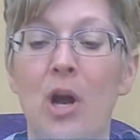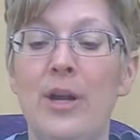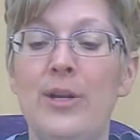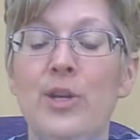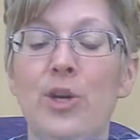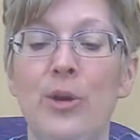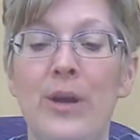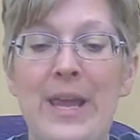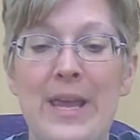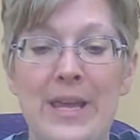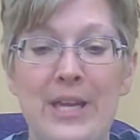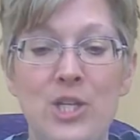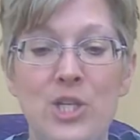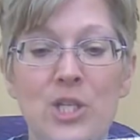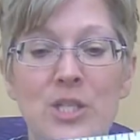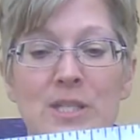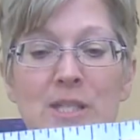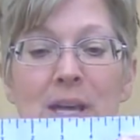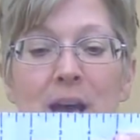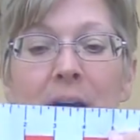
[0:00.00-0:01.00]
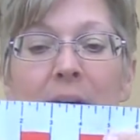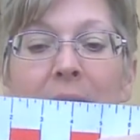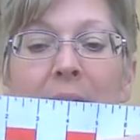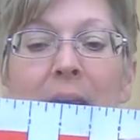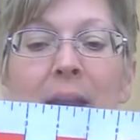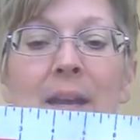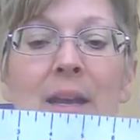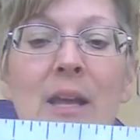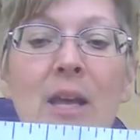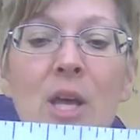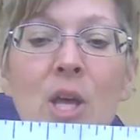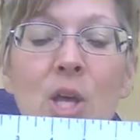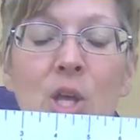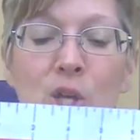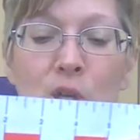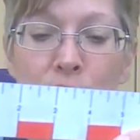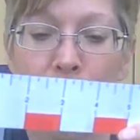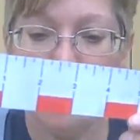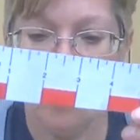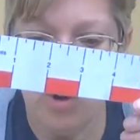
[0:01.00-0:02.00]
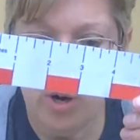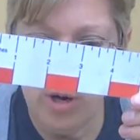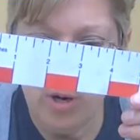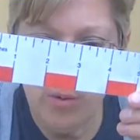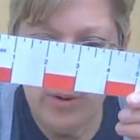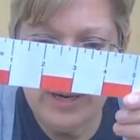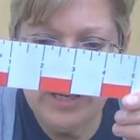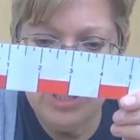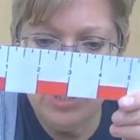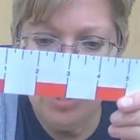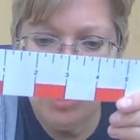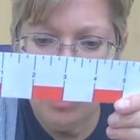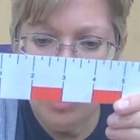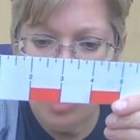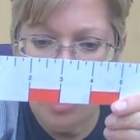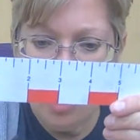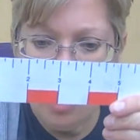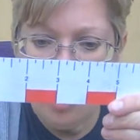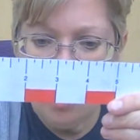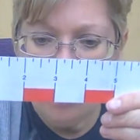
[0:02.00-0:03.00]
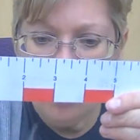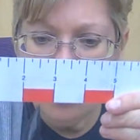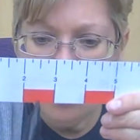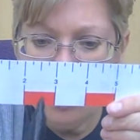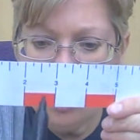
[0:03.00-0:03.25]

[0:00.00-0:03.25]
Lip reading: on your inch side, you are going to go